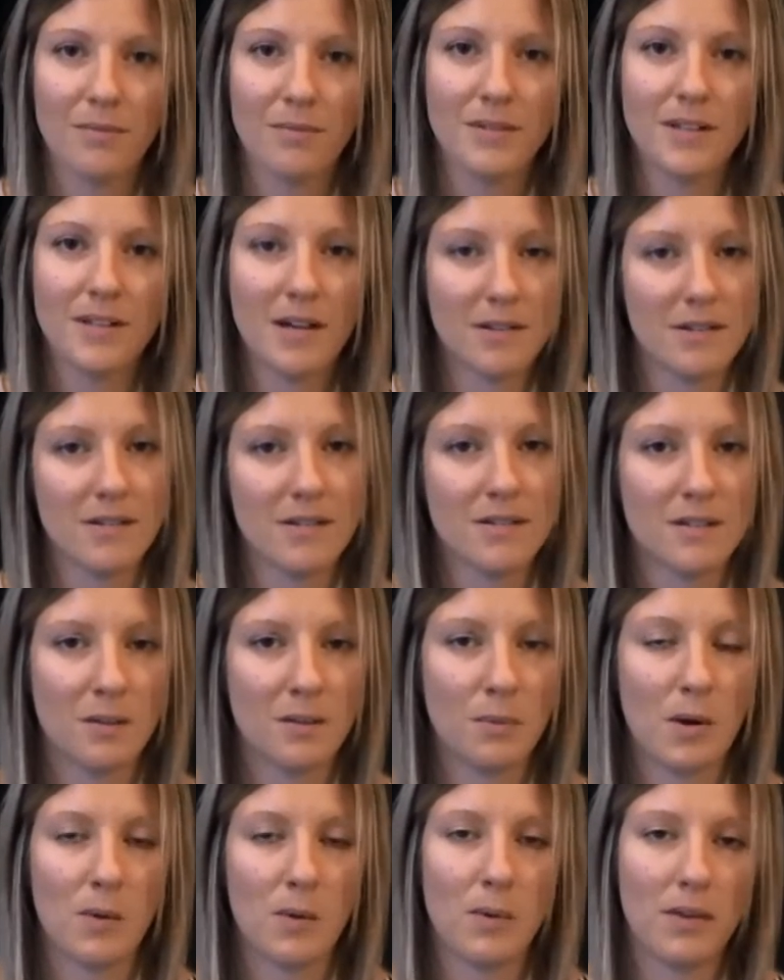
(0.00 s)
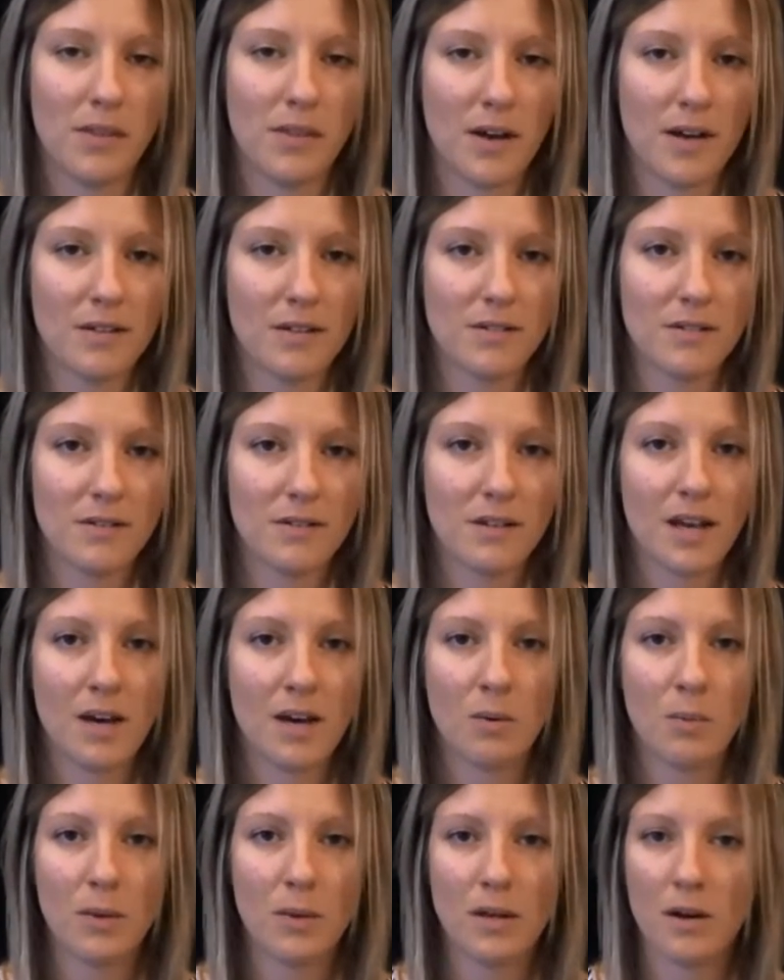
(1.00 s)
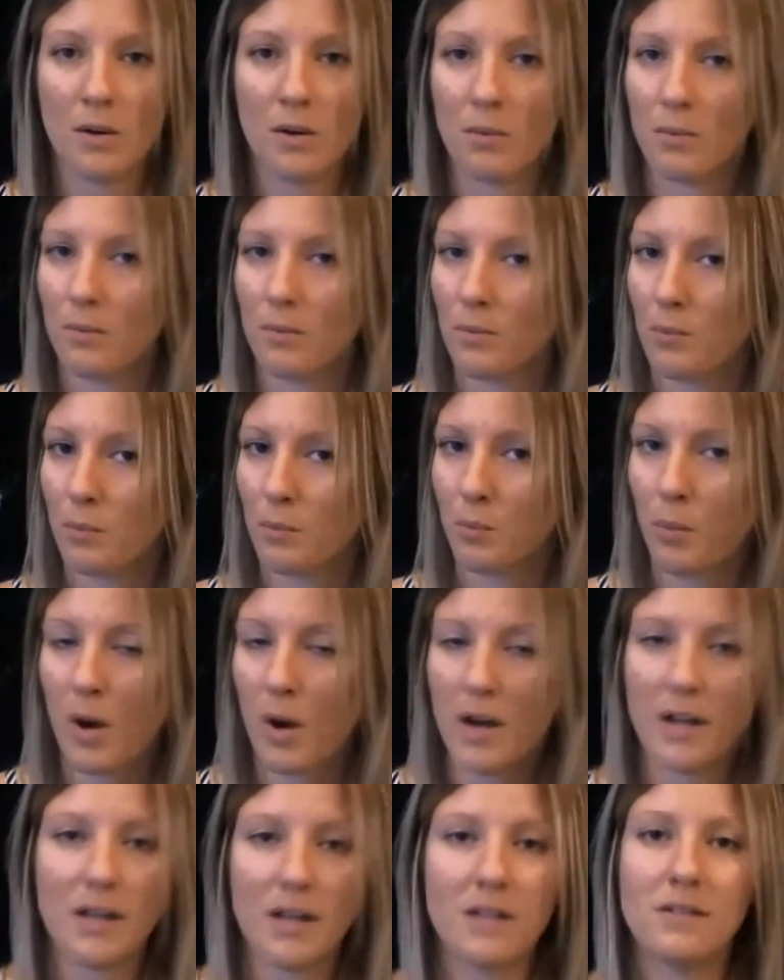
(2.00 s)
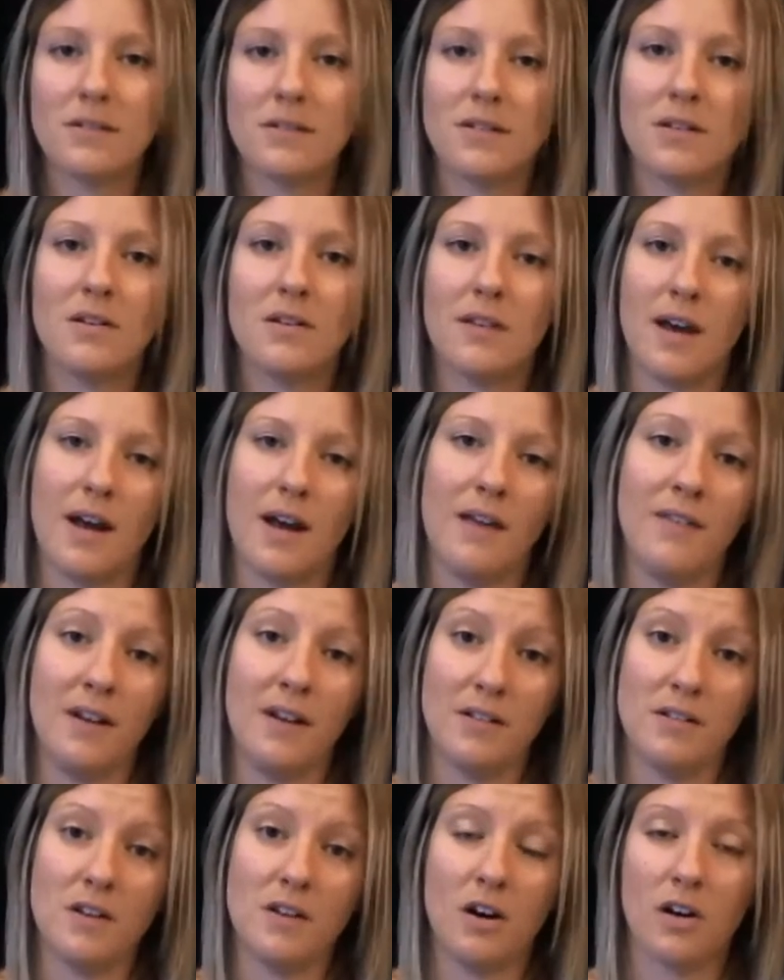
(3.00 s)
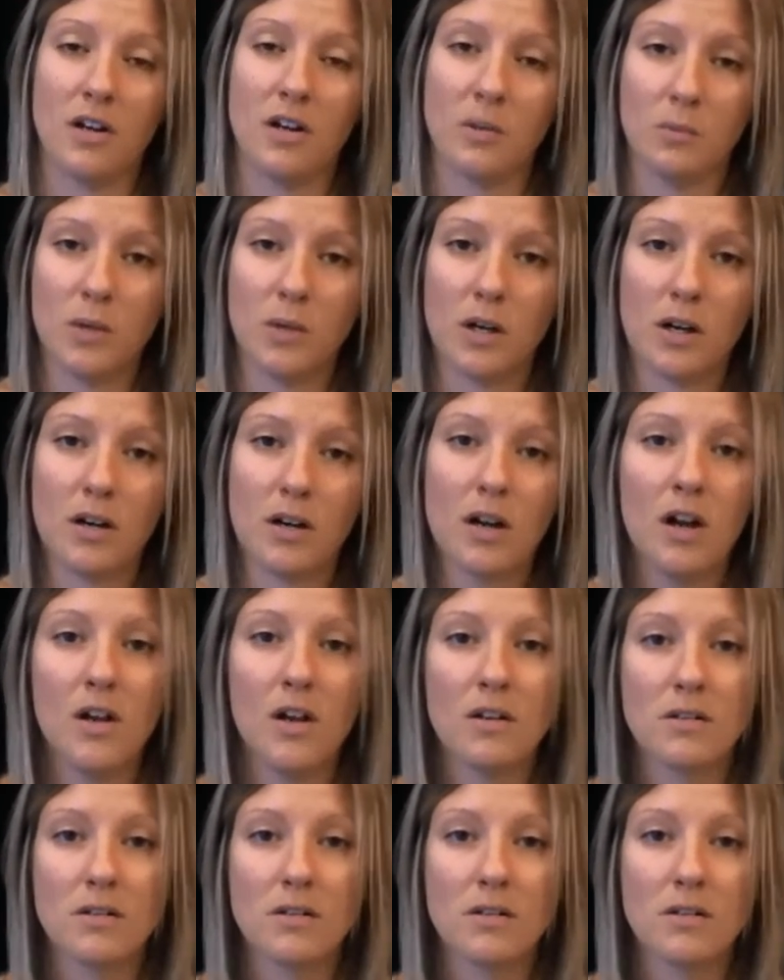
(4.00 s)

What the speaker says: doesn't sit well with us and we don't want to consider that and that's not going to work.